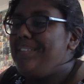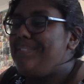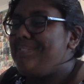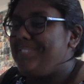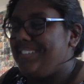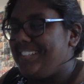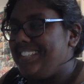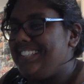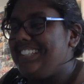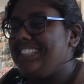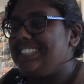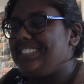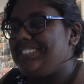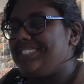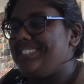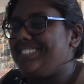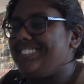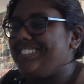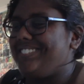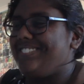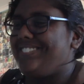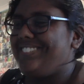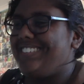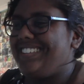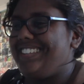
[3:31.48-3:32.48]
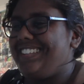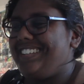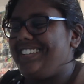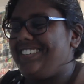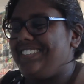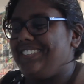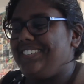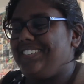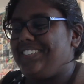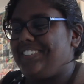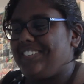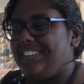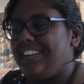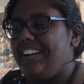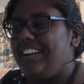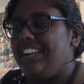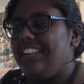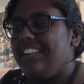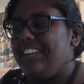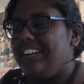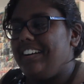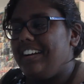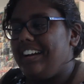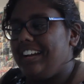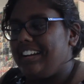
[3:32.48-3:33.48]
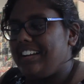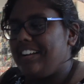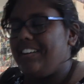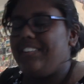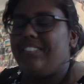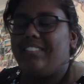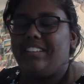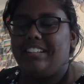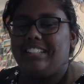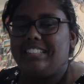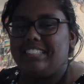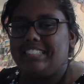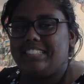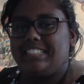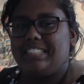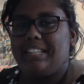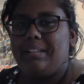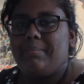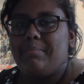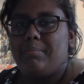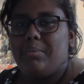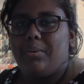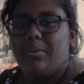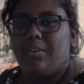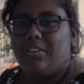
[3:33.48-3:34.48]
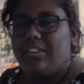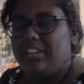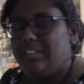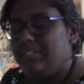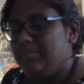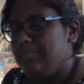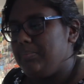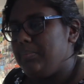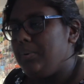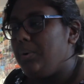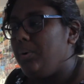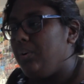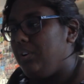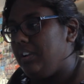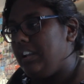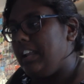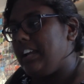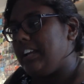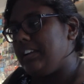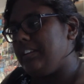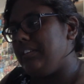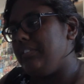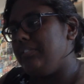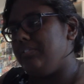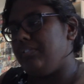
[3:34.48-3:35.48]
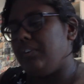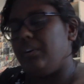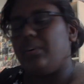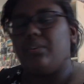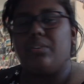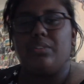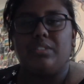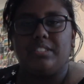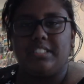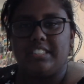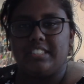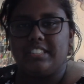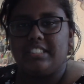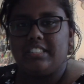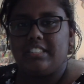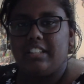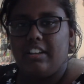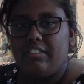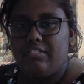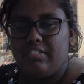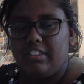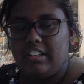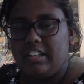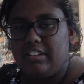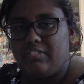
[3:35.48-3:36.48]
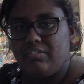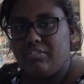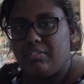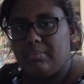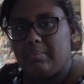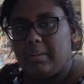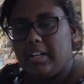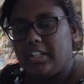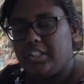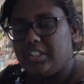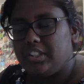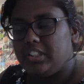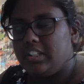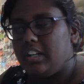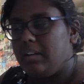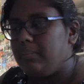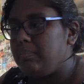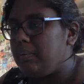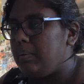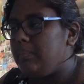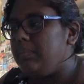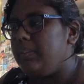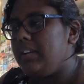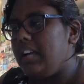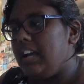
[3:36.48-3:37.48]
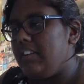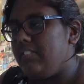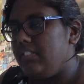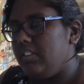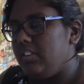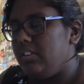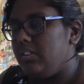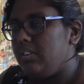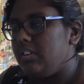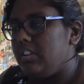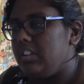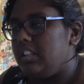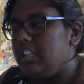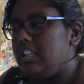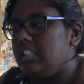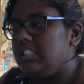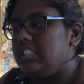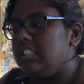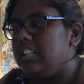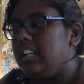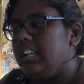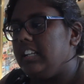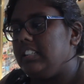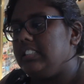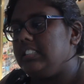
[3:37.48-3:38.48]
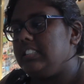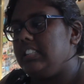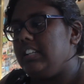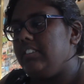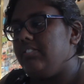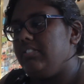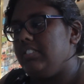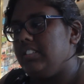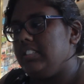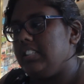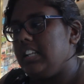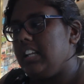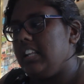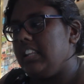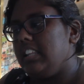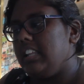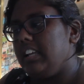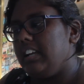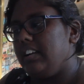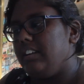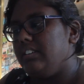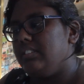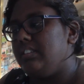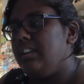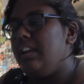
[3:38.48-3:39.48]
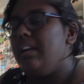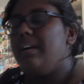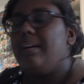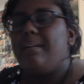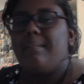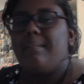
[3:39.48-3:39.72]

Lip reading: But this was a really good trailer. I can't wait to see more and more, like, photos and stuff and information. I'll probably have a look on the internet and see if there's anything else.